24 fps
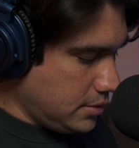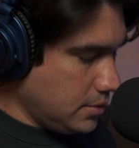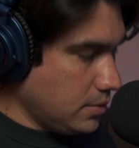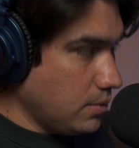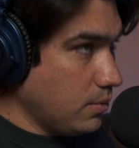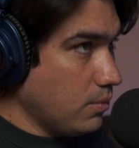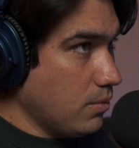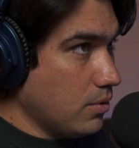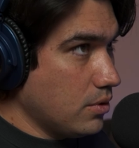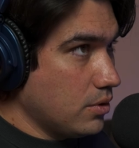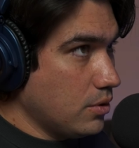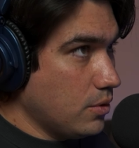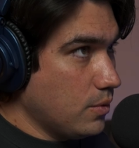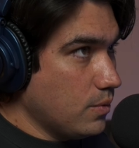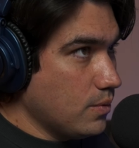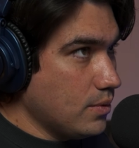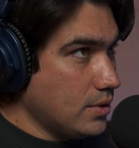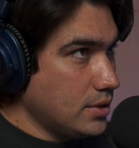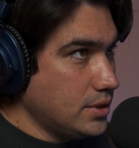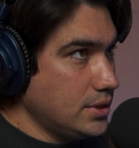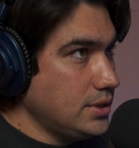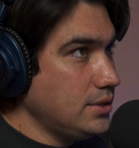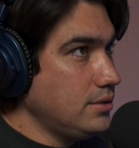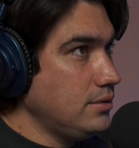
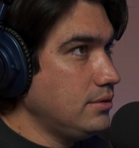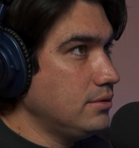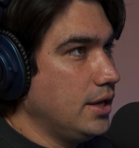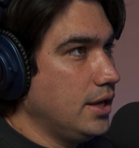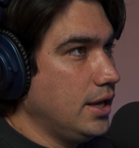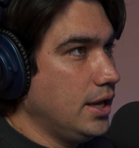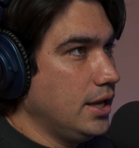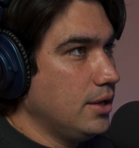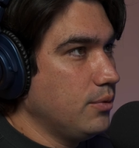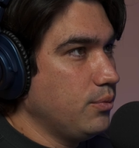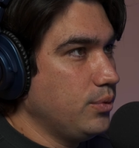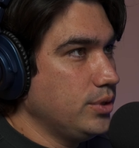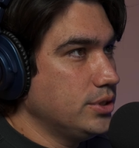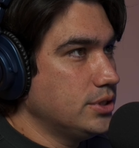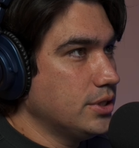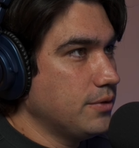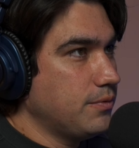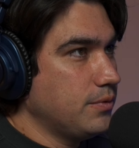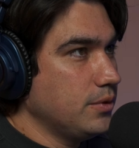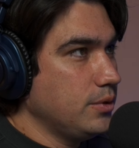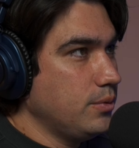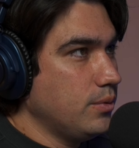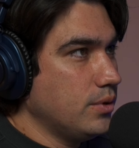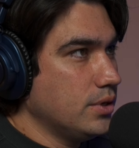101, and we
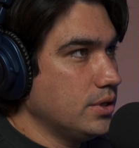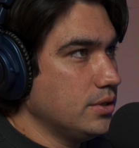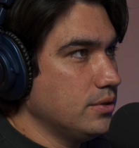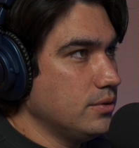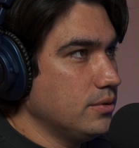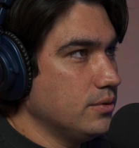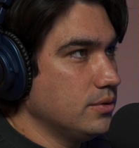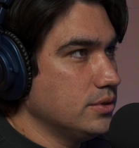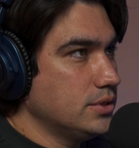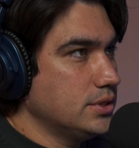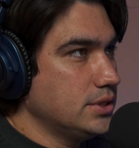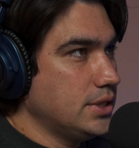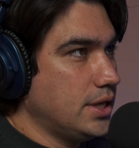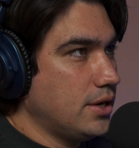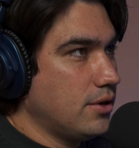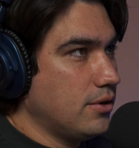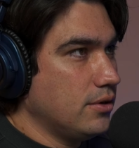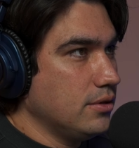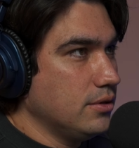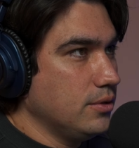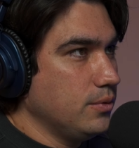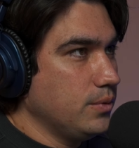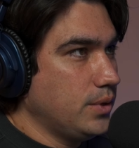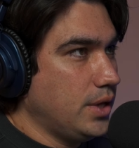definitely want to set our
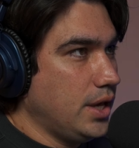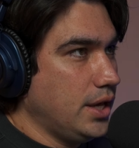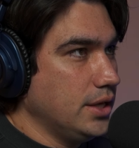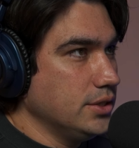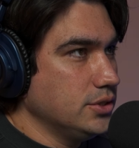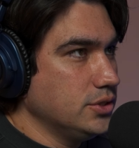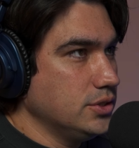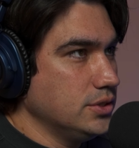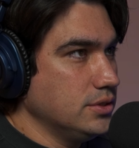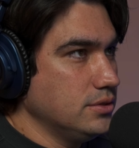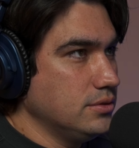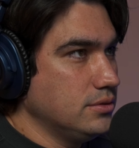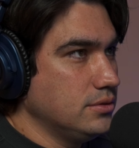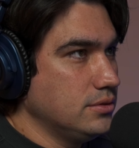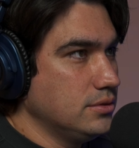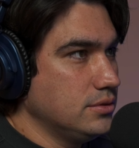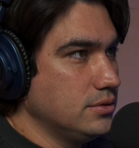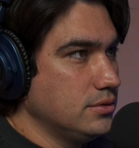location